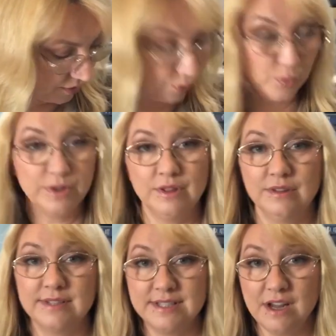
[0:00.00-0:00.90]

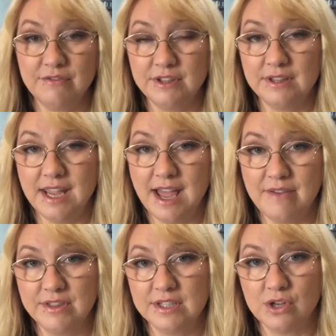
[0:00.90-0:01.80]
wooden stuff that they
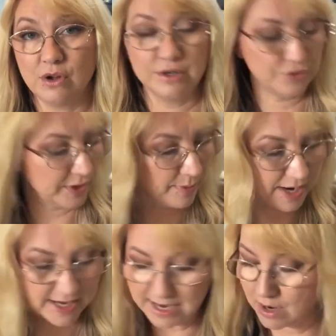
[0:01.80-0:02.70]
have at the Dollar Tree
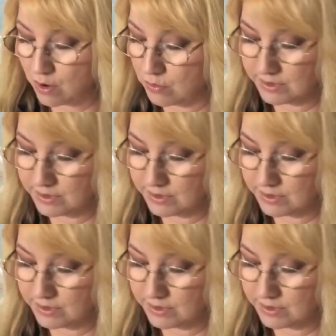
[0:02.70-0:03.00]
right now.